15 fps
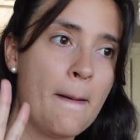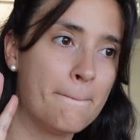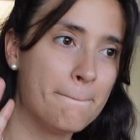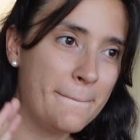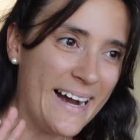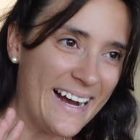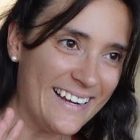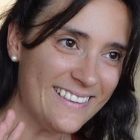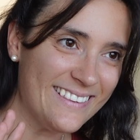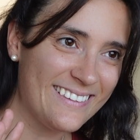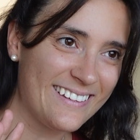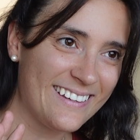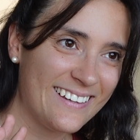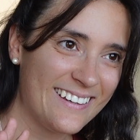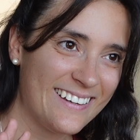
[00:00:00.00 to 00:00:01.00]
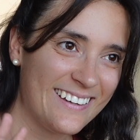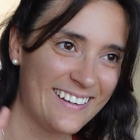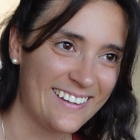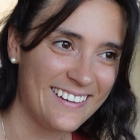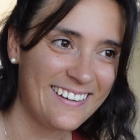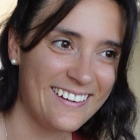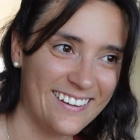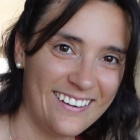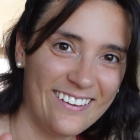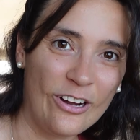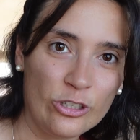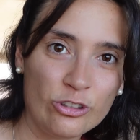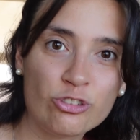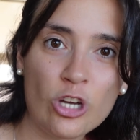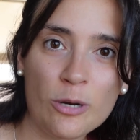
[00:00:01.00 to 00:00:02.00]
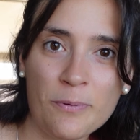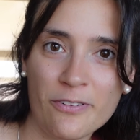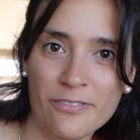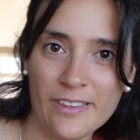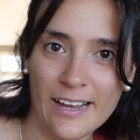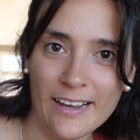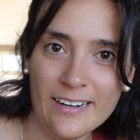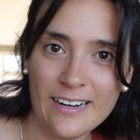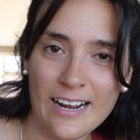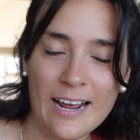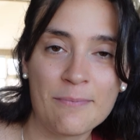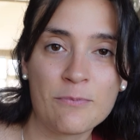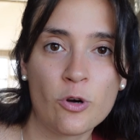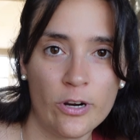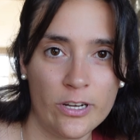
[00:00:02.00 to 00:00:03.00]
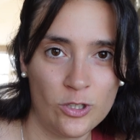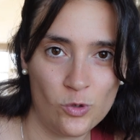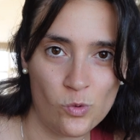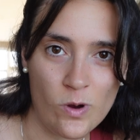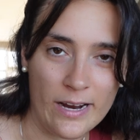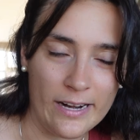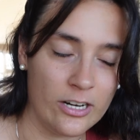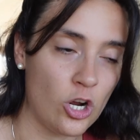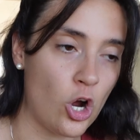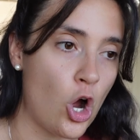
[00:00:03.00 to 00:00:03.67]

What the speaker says: but on top of that, I'm going to add